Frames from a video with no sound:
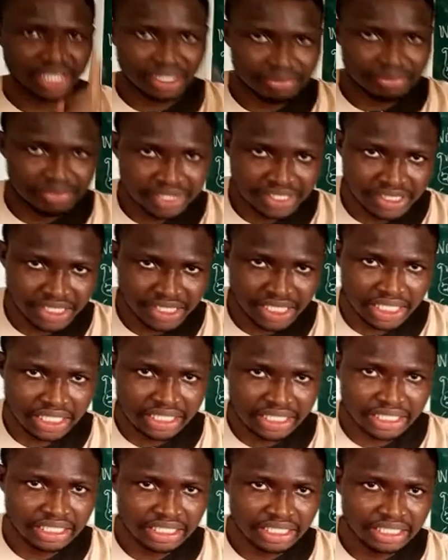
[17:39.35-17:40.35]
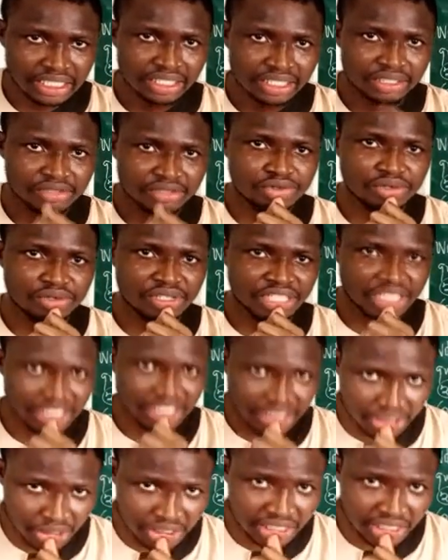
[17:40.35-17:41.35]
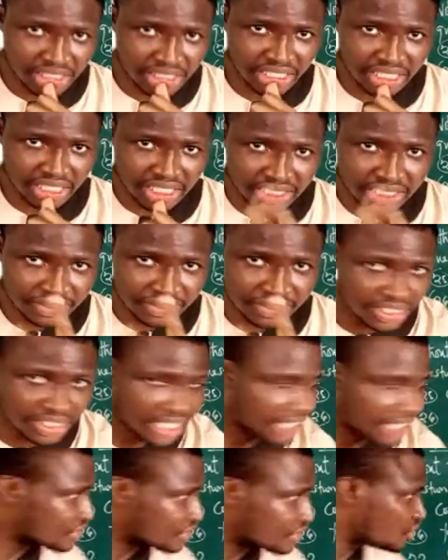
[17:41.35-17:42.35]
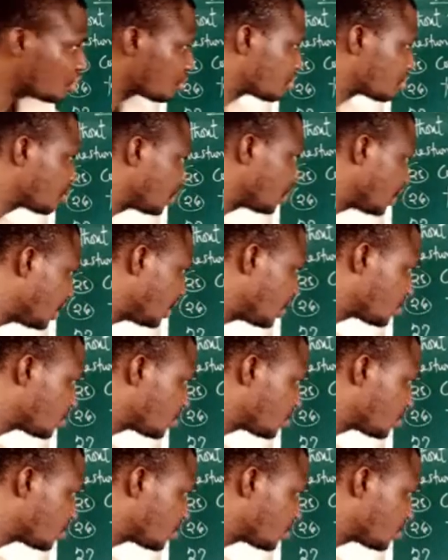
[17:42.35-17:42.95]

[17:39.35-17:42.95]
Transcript: mistake to ignore the negative sign, you see option A is